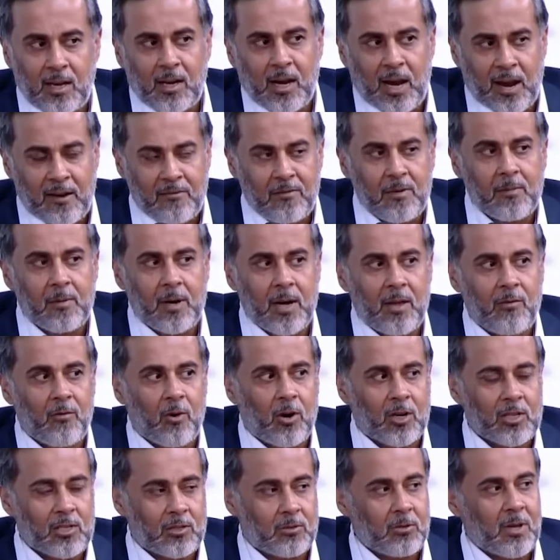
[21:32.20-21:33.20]
everybody
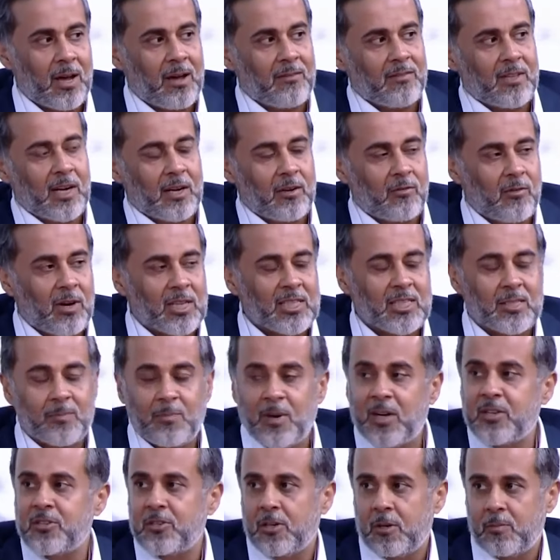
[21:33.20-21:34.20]
wants to have that one
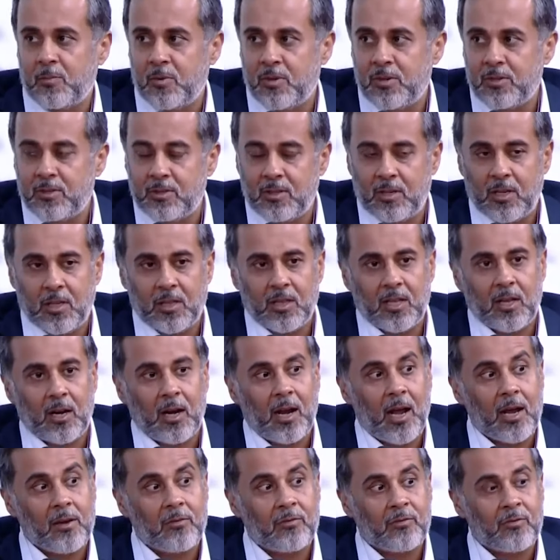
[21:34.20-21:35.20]
special person in their
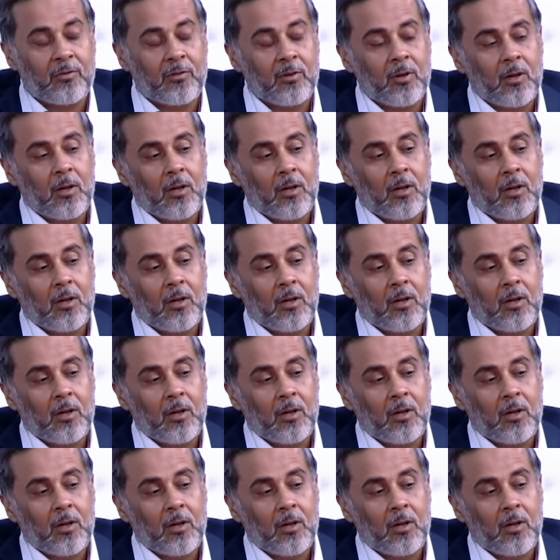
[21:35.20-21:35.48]
life.